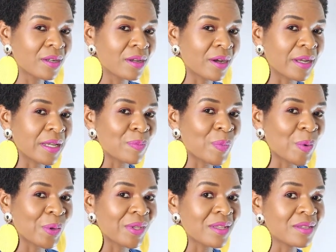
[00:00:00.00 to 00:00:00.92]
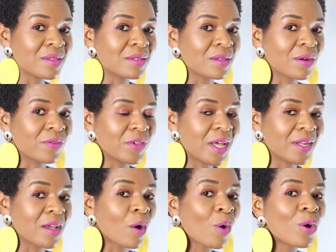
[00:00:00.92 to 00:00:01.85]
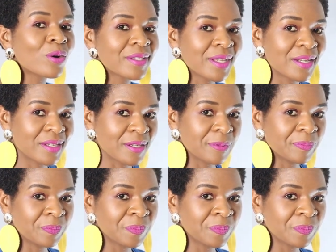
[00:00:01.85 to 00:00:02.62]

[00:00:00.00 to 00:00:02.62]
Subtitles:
employees at their call center.